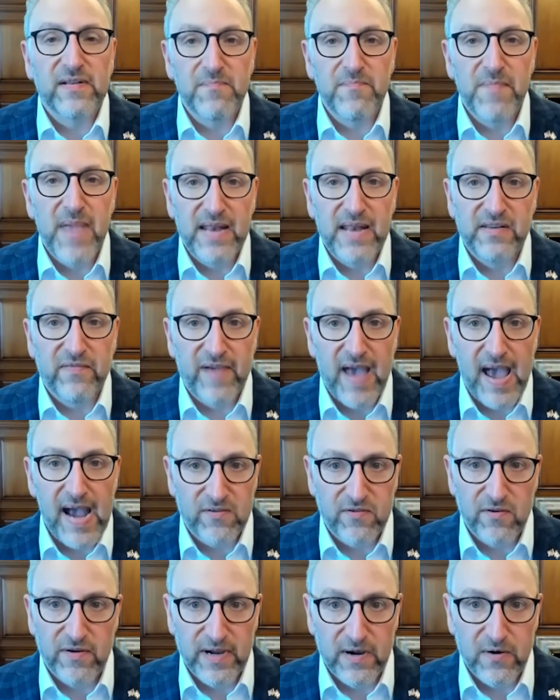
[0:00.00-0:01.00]

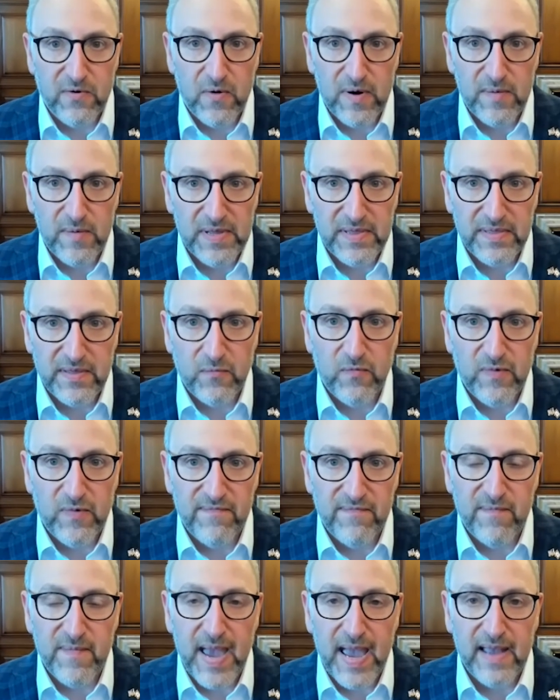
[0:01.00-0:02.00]
manufacturing equipment that
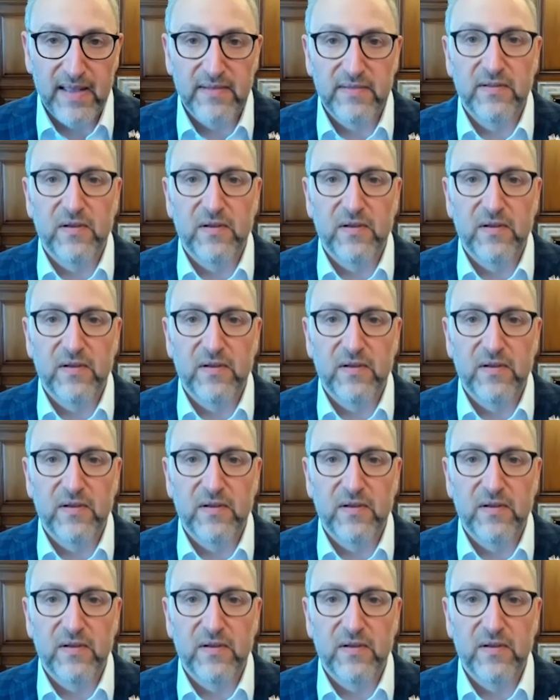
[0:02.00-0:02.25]
we've made.